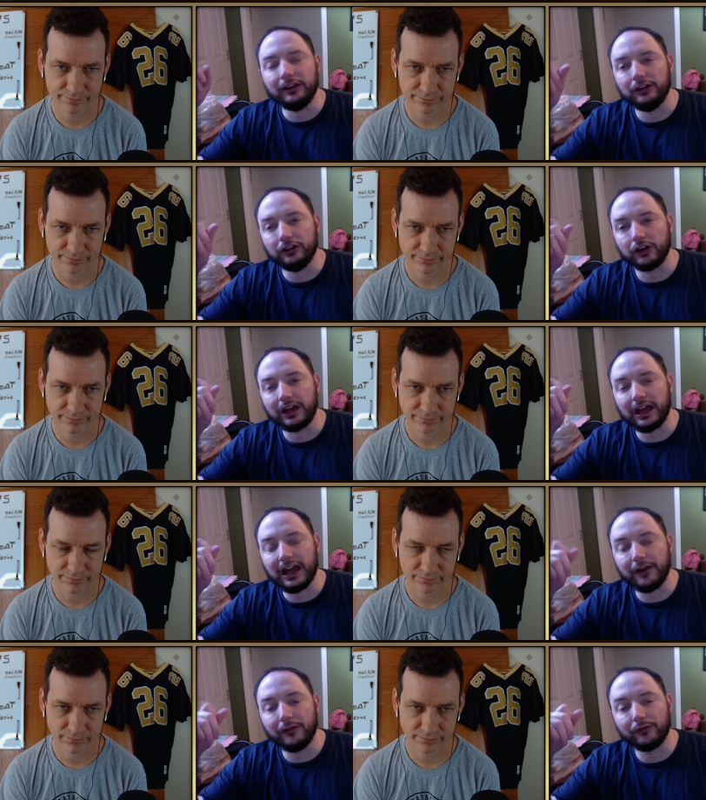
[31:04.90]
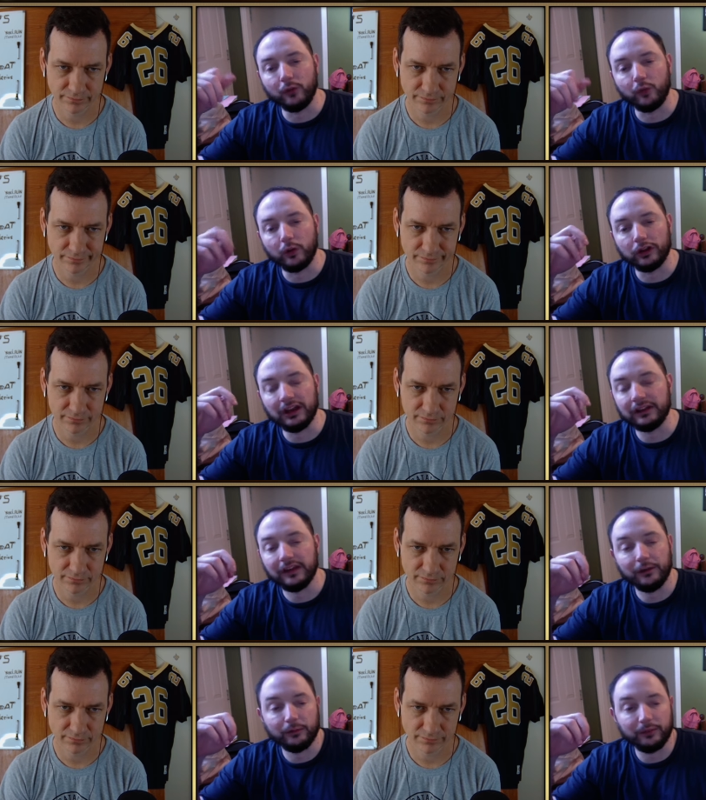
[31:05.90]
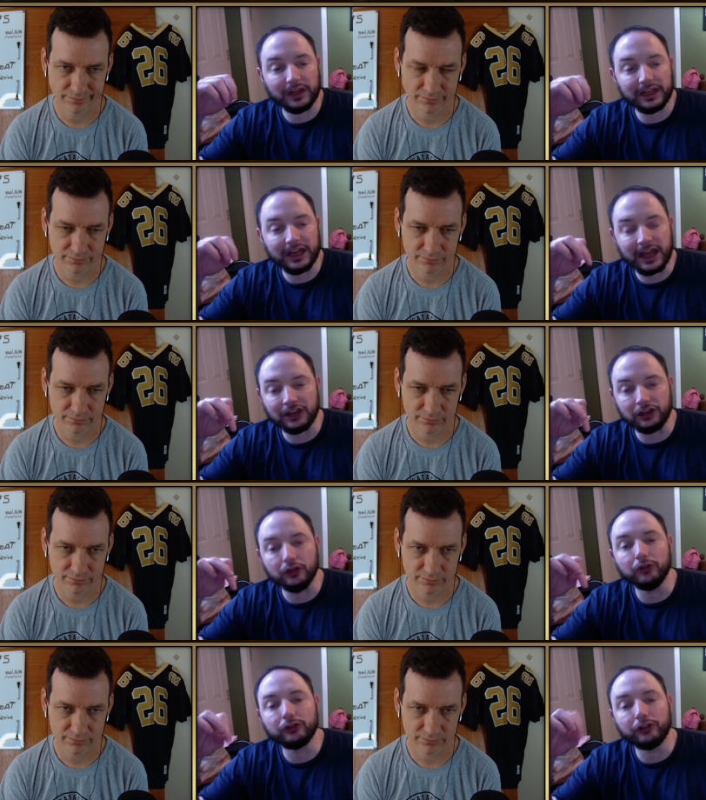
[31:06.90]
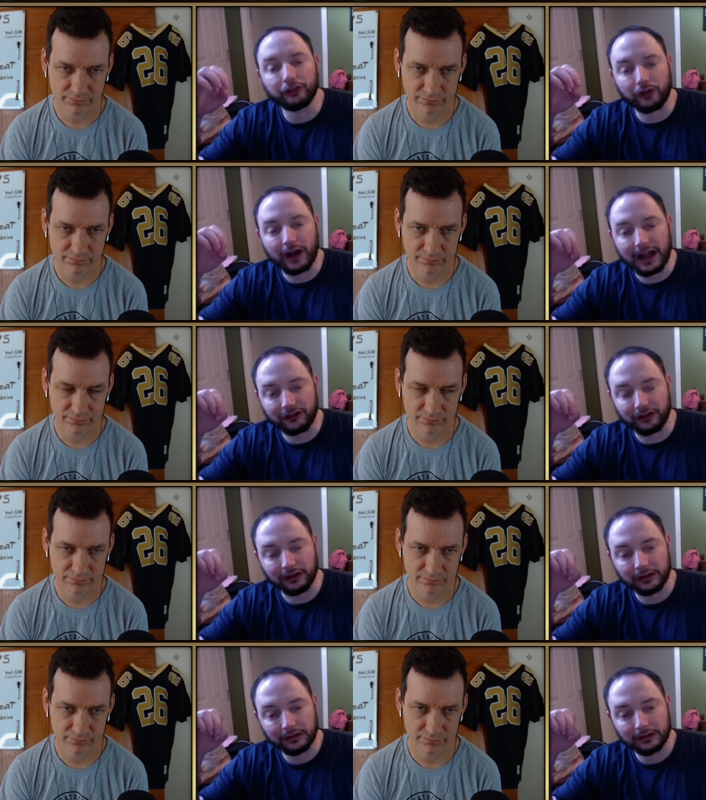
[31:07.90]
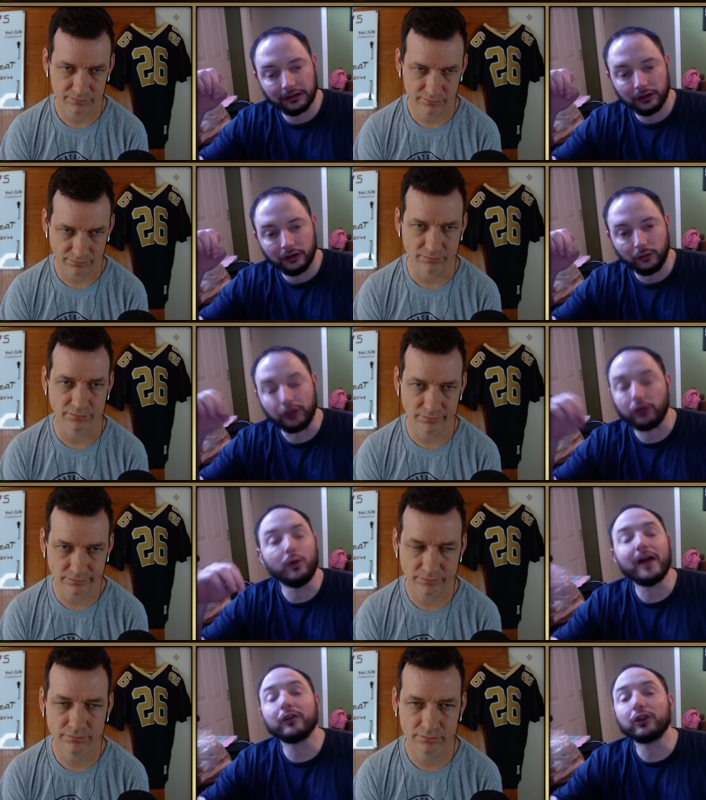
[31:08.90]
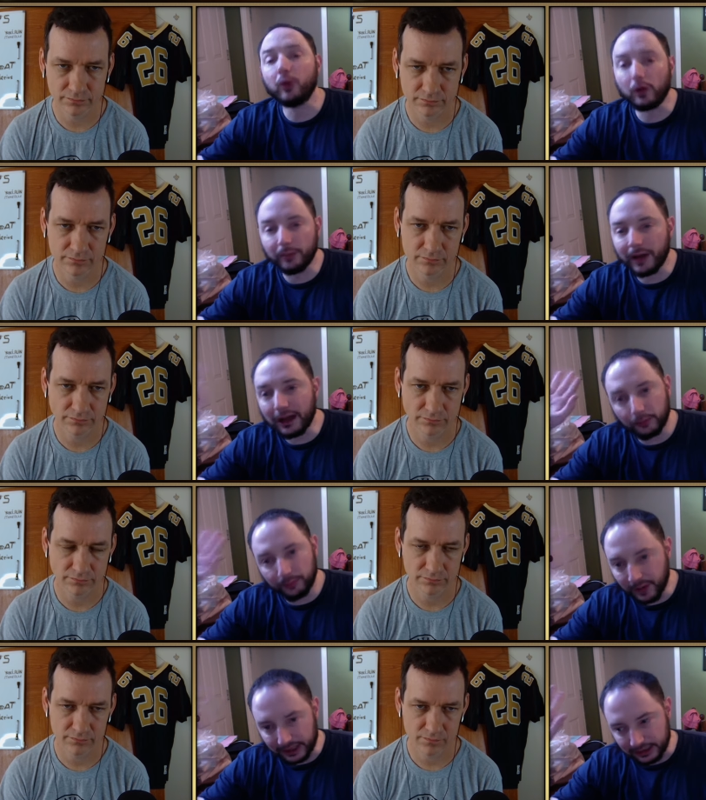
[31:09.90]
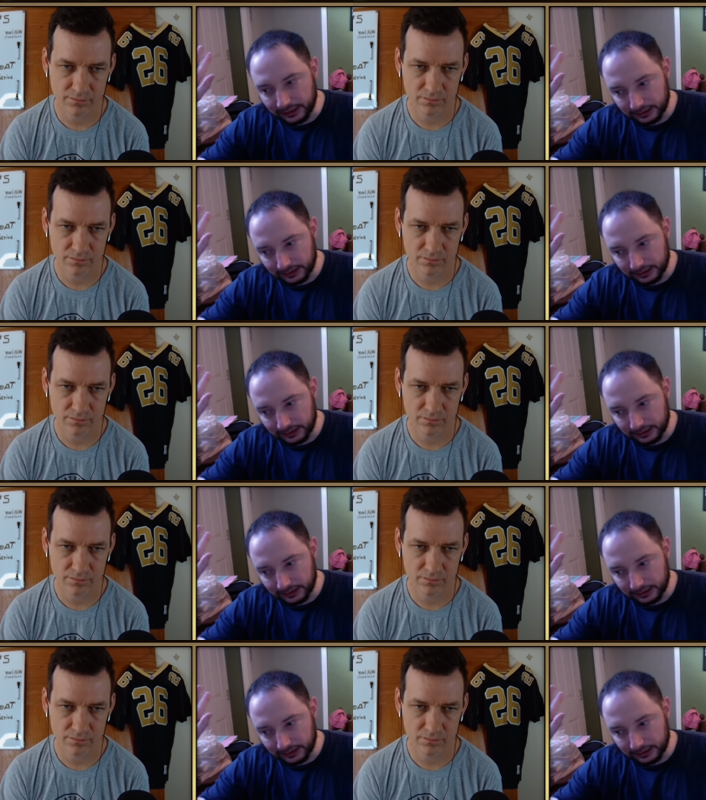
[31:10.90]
Speaker 1: you're going to have it's it would be a huge distraction mm-hmm. with whoever the quarterback would be.